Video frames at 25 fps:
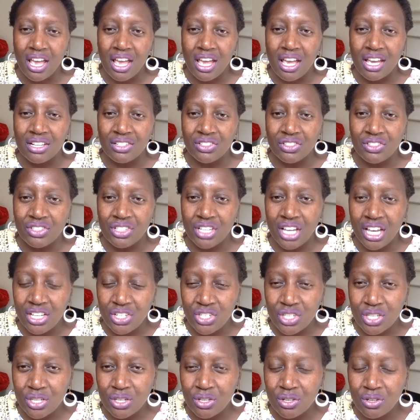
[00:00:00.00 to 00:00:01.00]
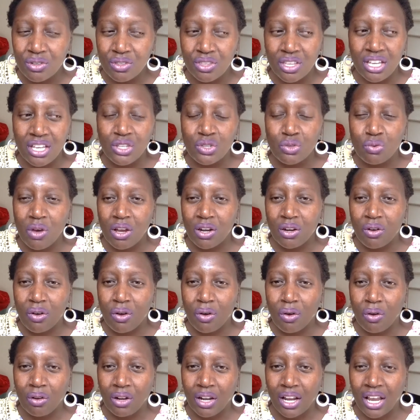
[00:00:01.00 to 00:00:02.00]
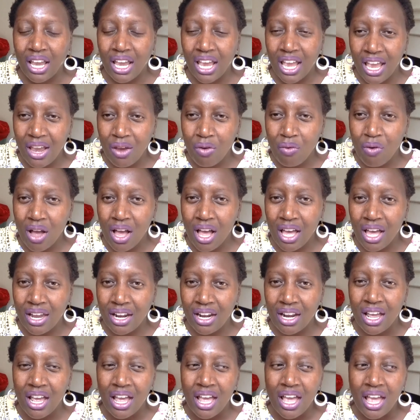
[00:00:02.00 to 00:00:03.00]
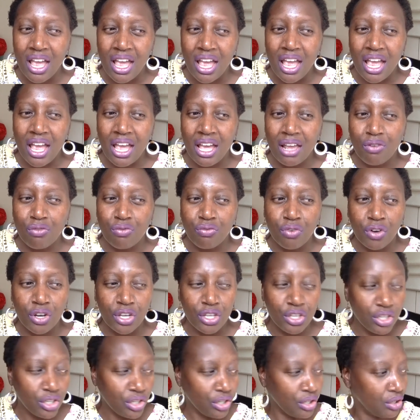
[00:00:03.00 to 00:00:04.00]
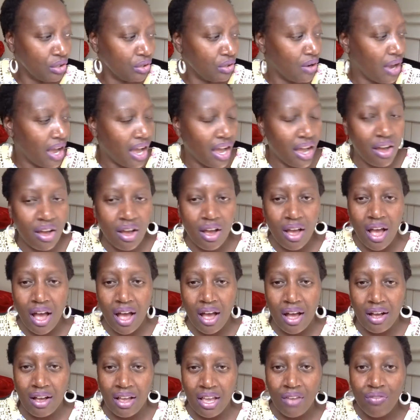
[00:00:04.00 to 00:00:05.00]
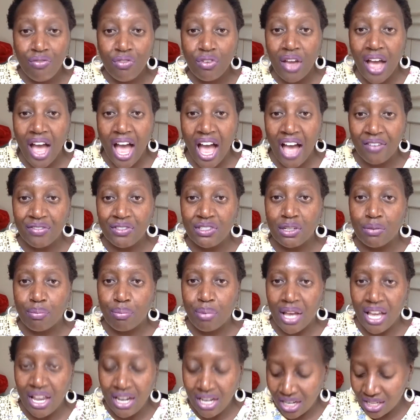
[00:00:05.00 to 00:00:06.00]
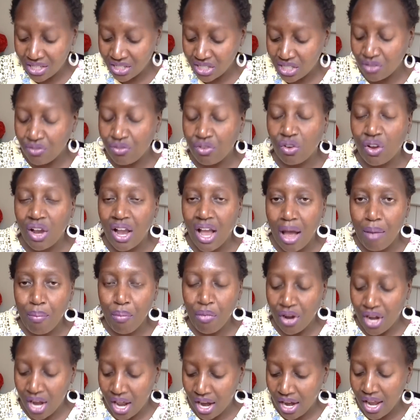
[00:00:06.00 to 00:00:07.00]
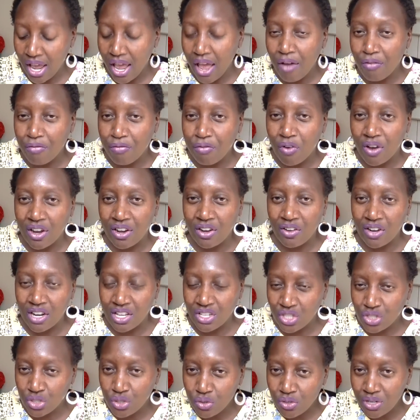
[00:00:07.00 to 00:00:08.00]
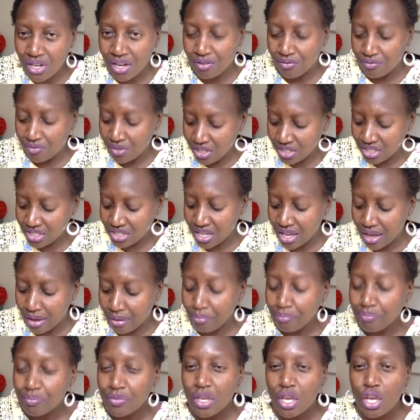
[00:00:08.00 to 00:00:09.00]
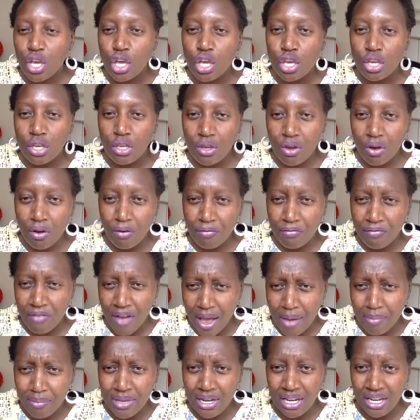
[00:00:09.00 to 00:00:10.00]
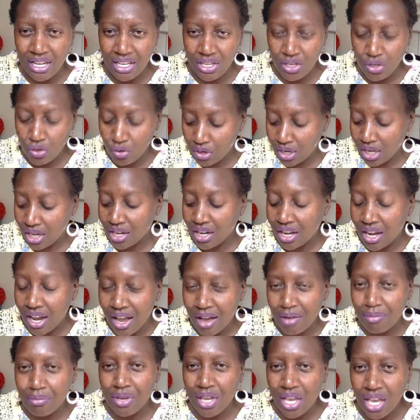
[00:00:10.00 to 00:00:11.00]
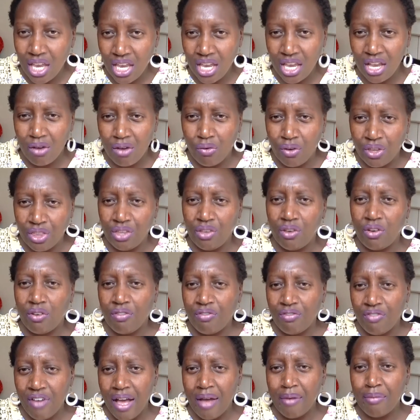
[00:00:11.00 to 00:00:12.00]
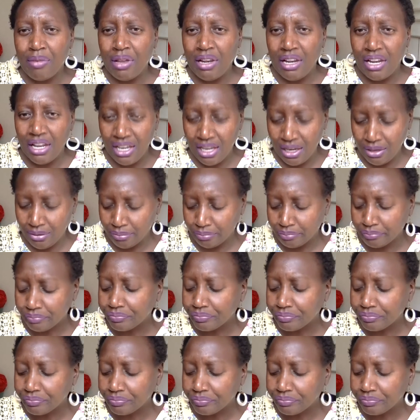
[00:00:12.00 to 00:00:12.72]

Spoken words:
and J2. There's one called K1. And for you, if you have dependents, if you come on an F1 on a student visa, your family, you can come here with your family.